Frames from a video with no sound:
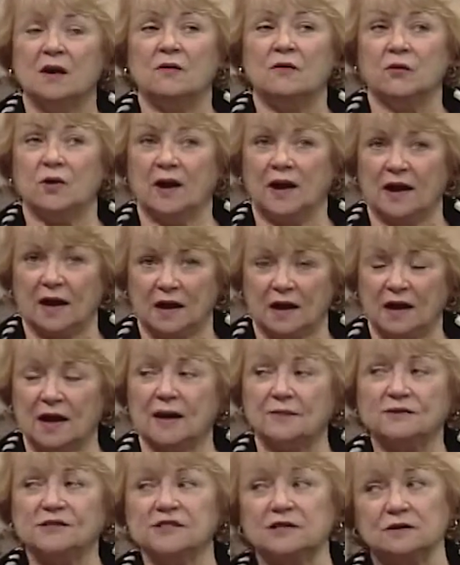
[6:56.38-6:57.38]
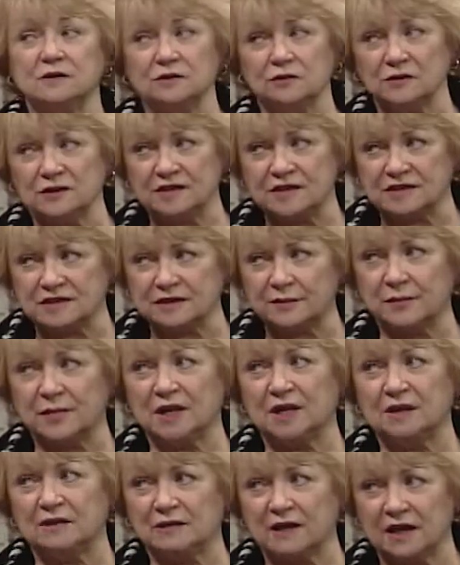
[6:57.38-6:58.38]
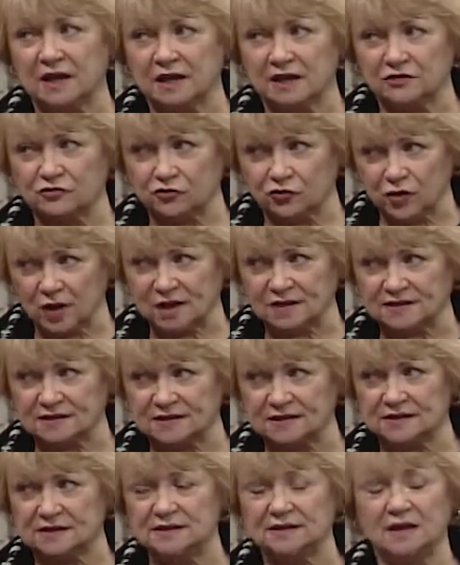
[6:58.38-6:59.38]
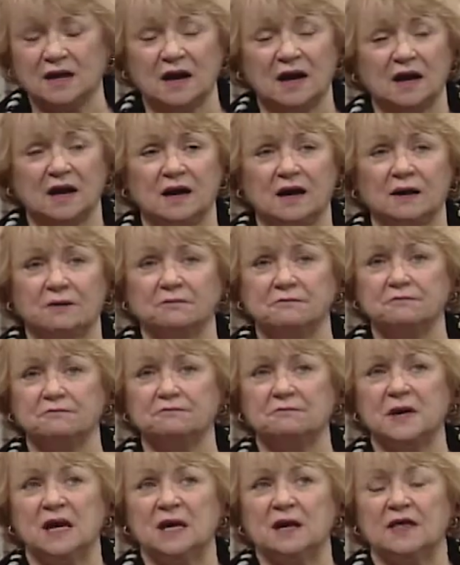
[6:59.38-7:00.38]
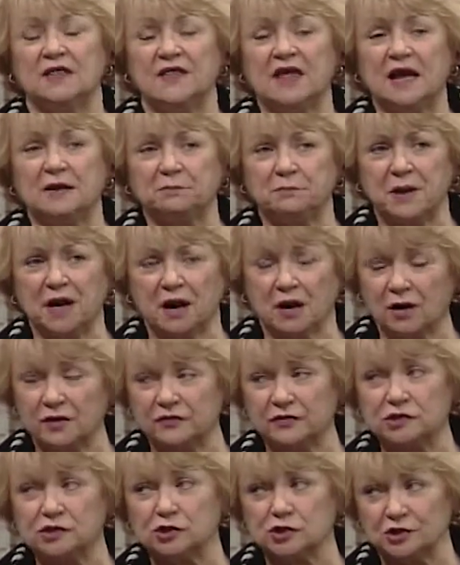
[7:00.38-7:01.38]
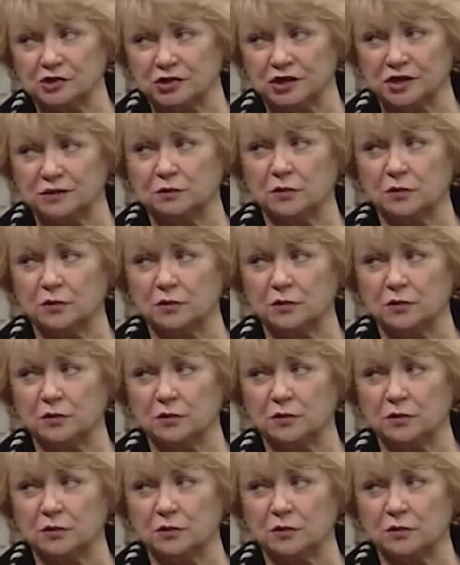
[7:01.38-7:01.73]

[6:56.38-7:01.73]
well, ask? Absolutely somebody they can trust. Mm-hmm. um, that power of attorney,